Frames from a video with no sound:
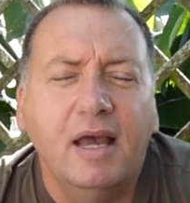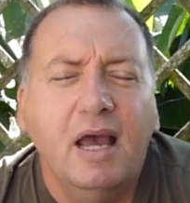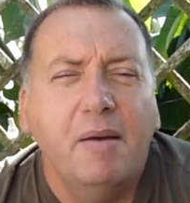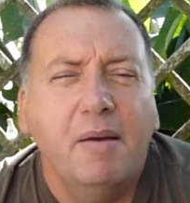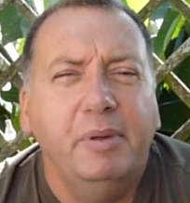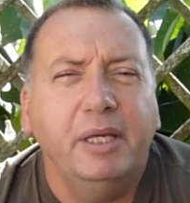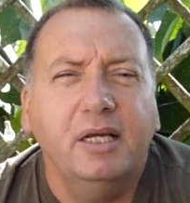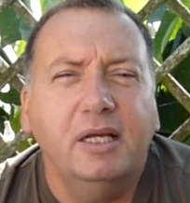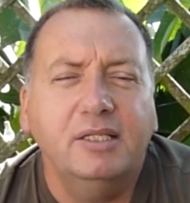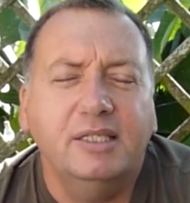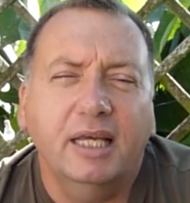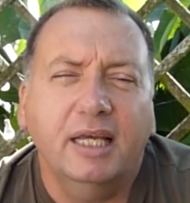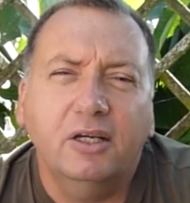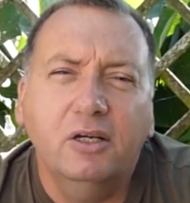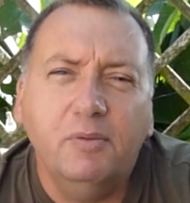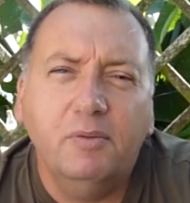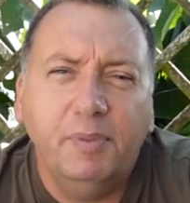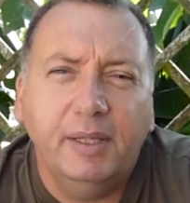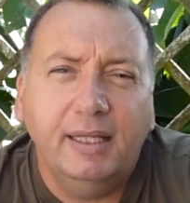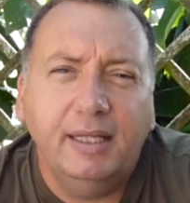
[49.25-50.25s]
because there
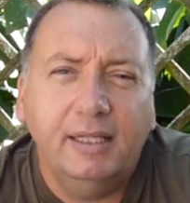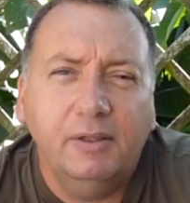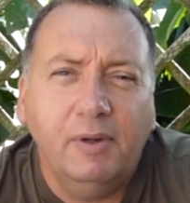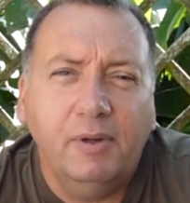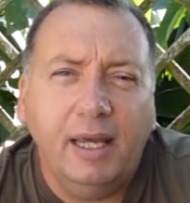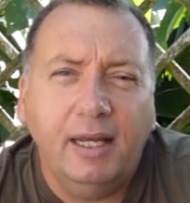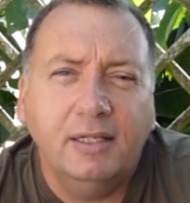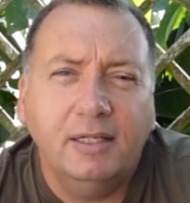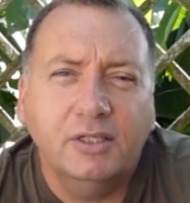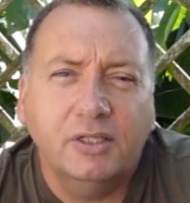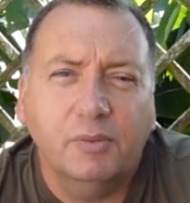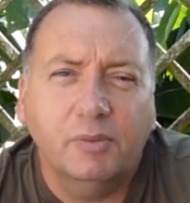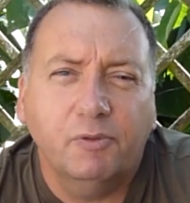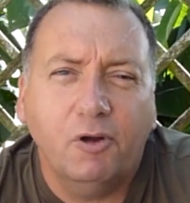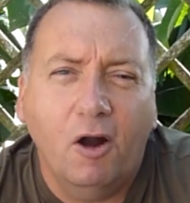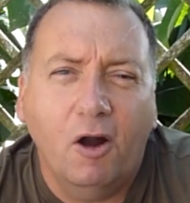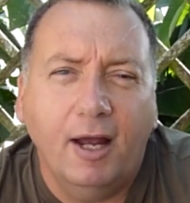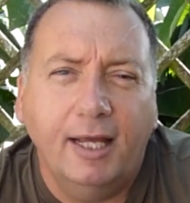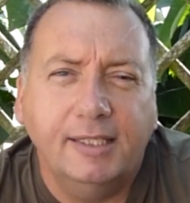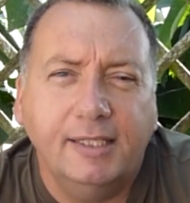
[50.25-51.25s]
could be a little hidden
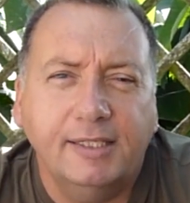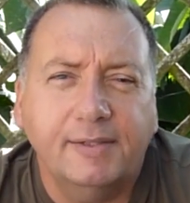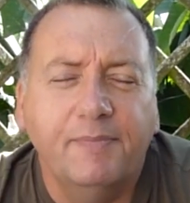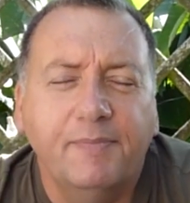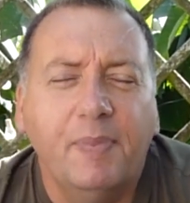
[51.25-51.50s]
surprise.